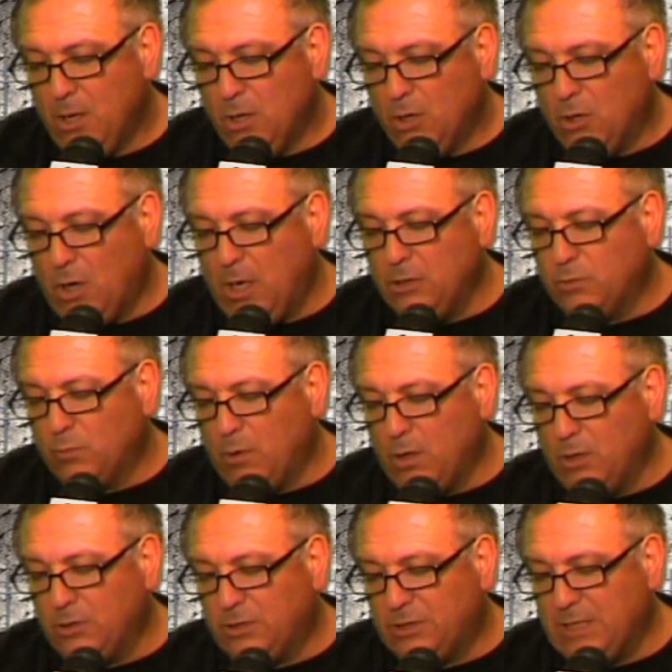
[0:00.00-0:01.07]
God's
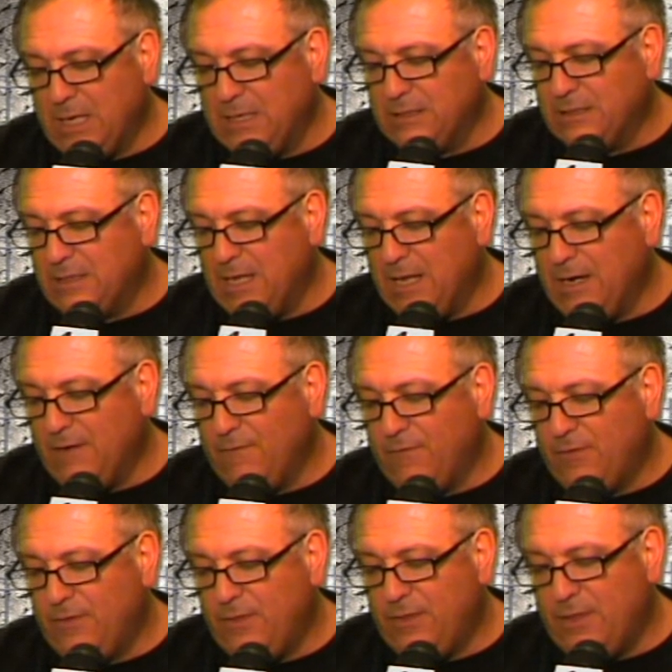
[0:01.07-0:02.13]
word says none
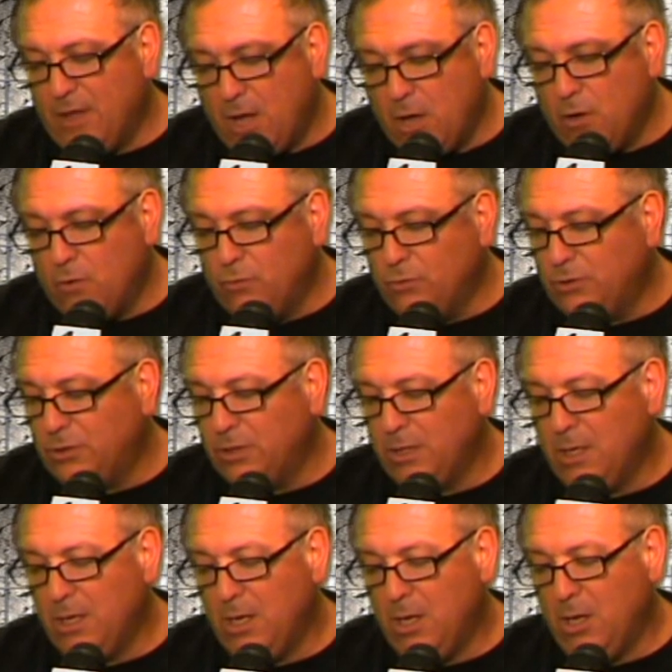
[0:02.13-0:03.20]
of those
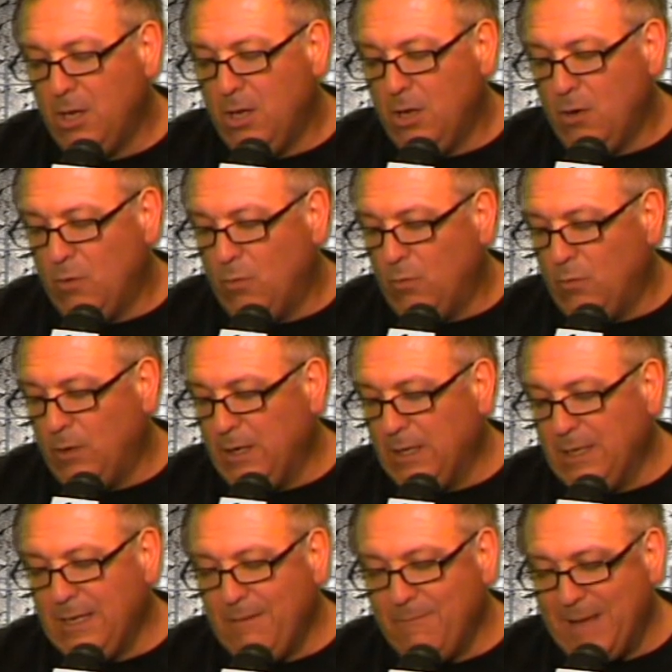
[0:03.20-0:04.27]

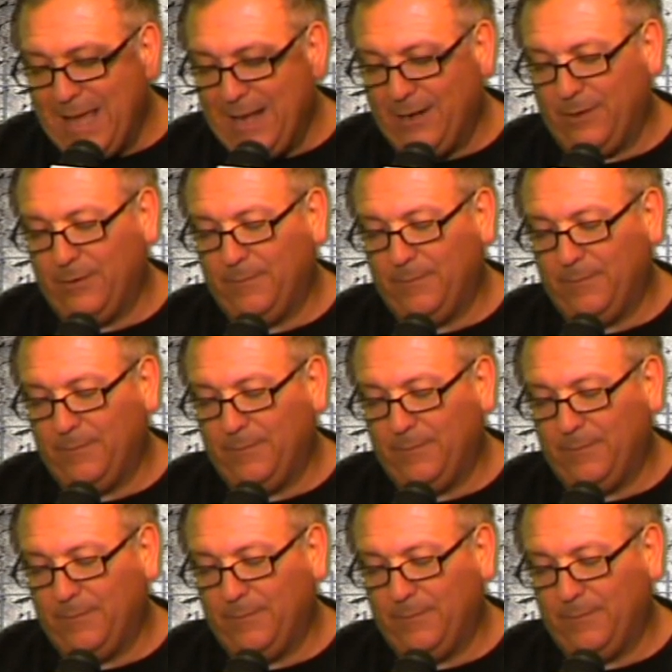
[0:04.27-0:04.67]
really matter.